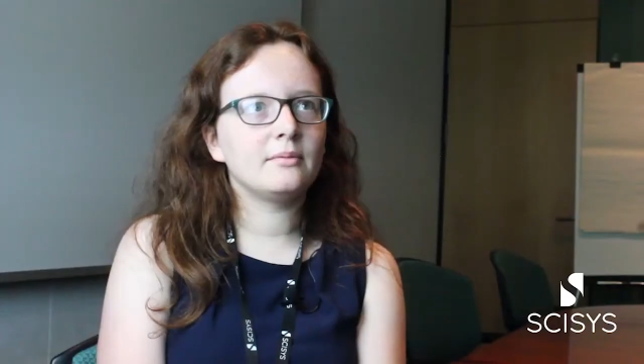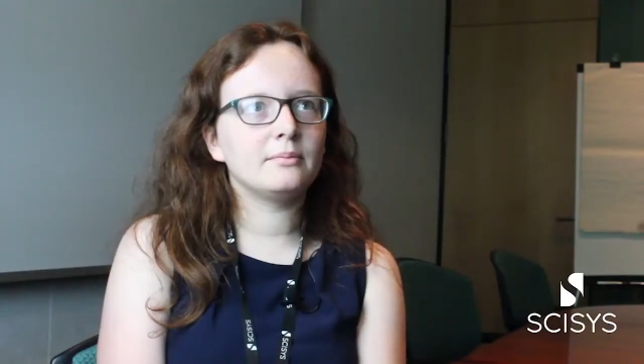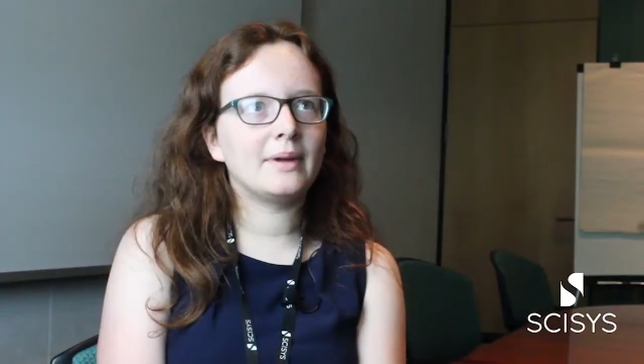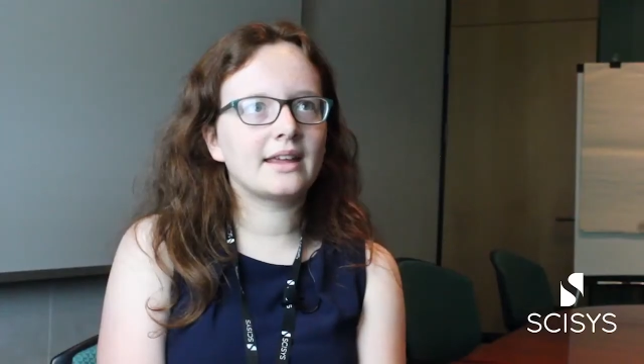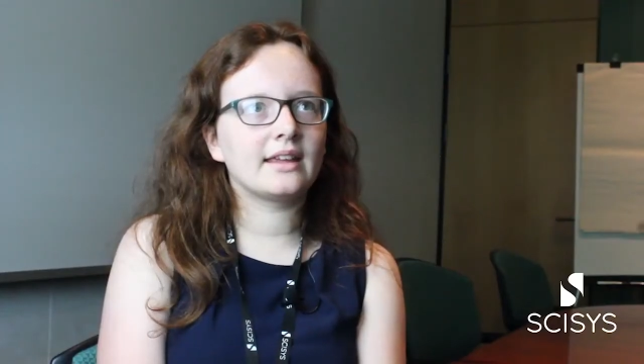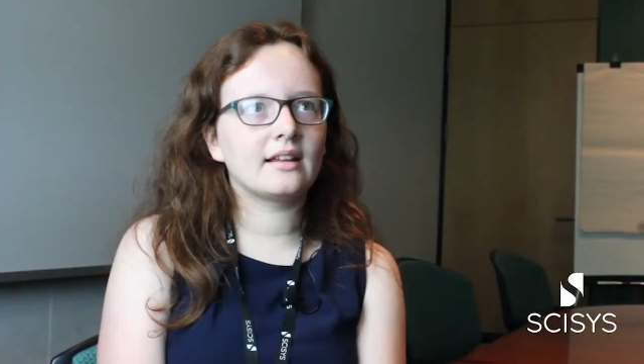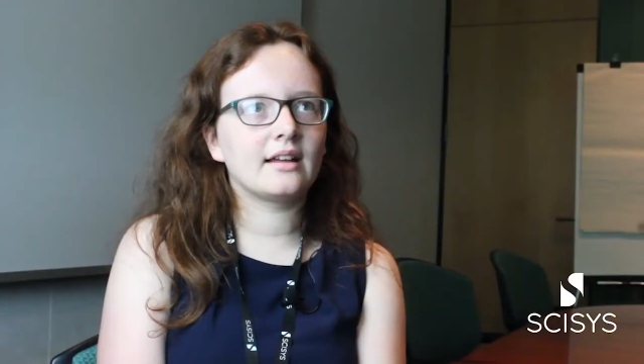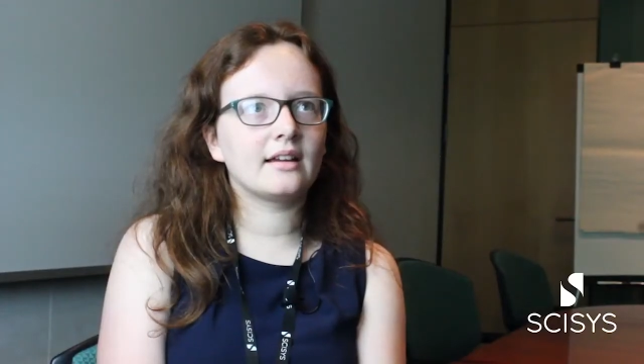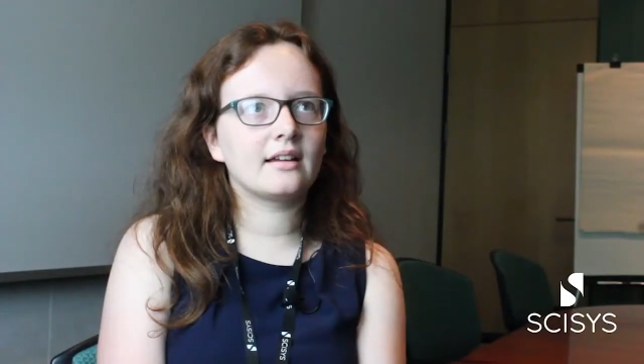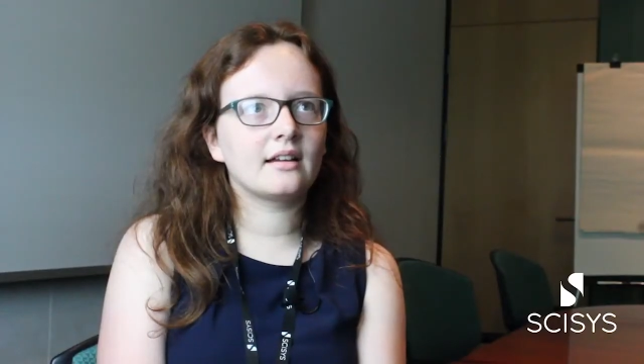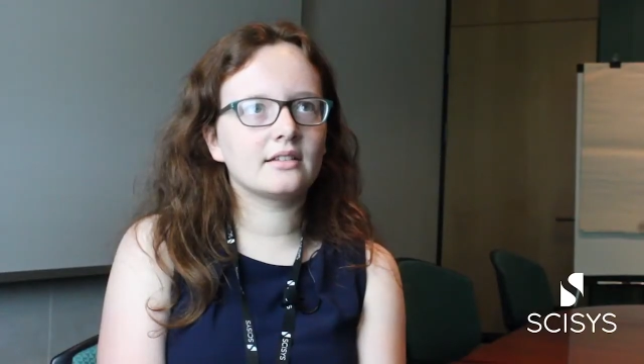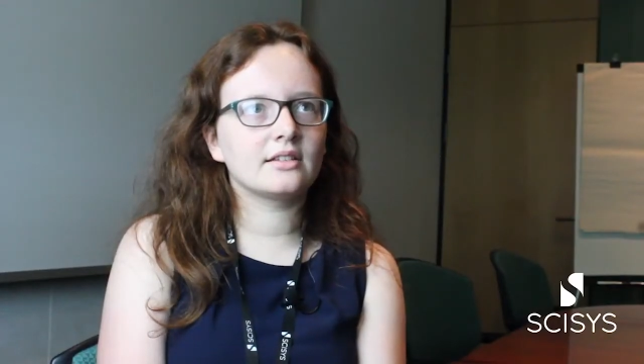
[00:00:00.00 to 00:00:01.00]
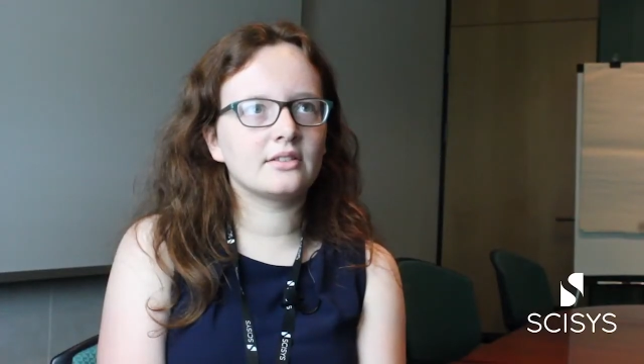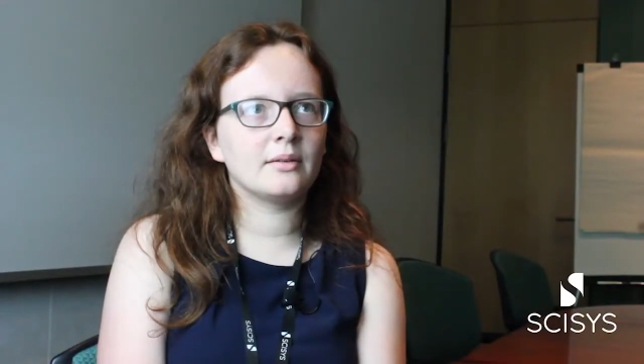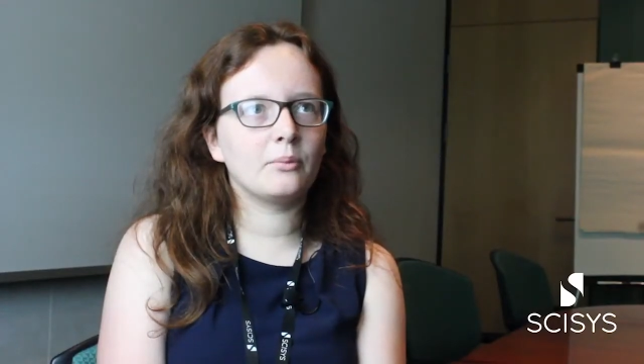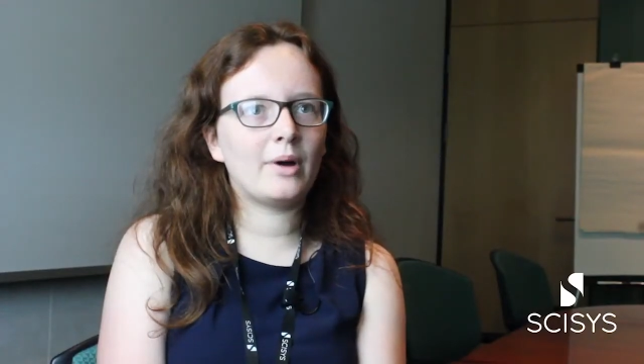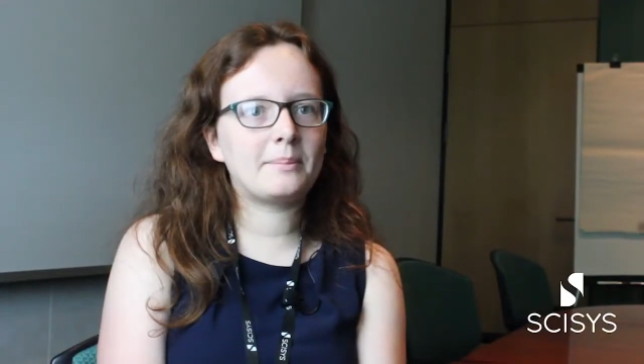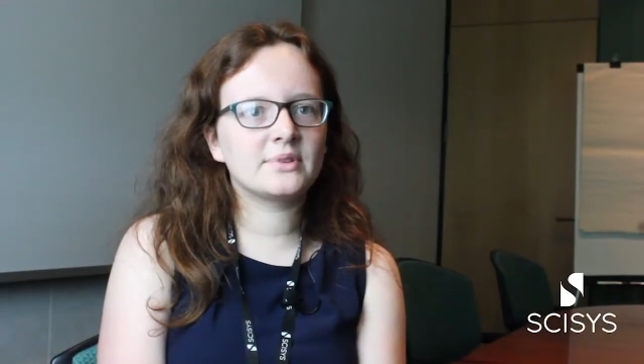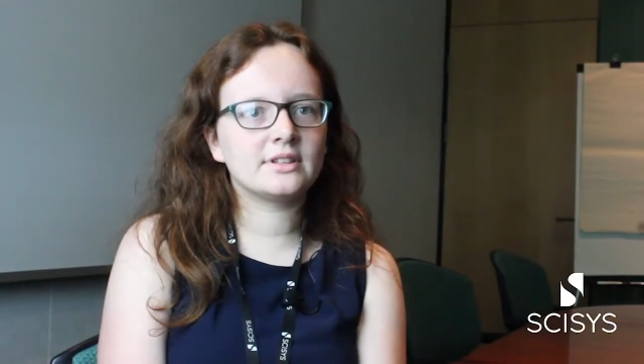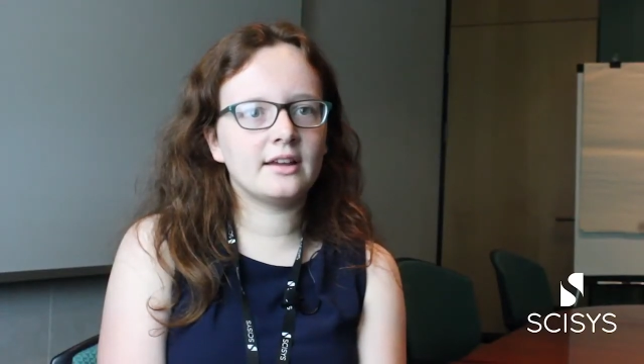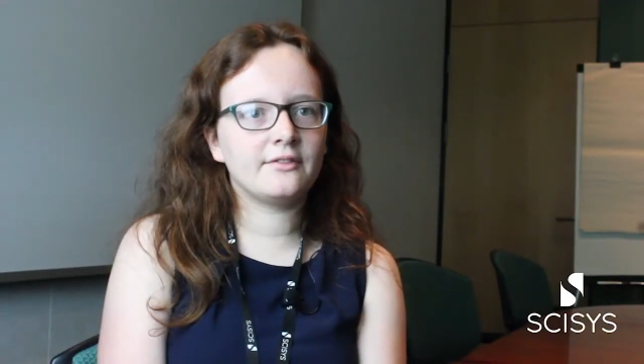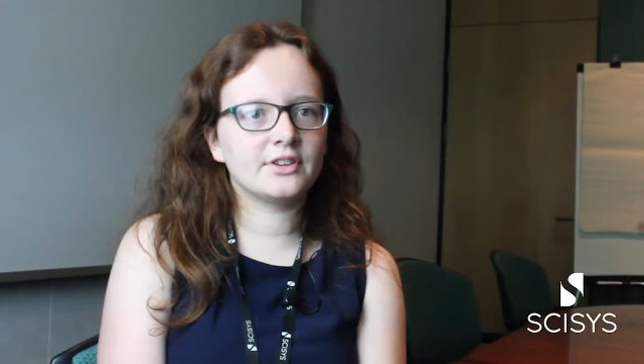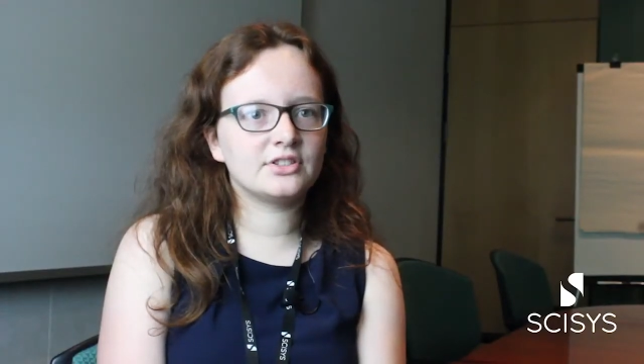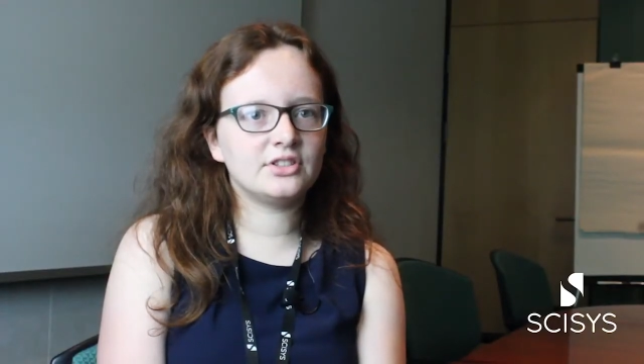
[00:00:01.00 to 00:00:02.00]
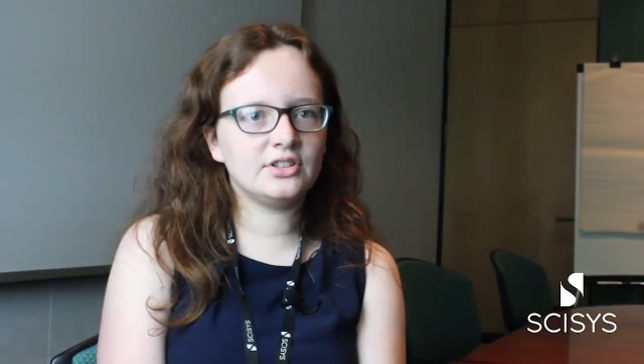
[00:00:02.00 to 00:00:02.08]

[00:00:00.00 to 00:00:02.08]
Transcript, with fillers: making like some web servers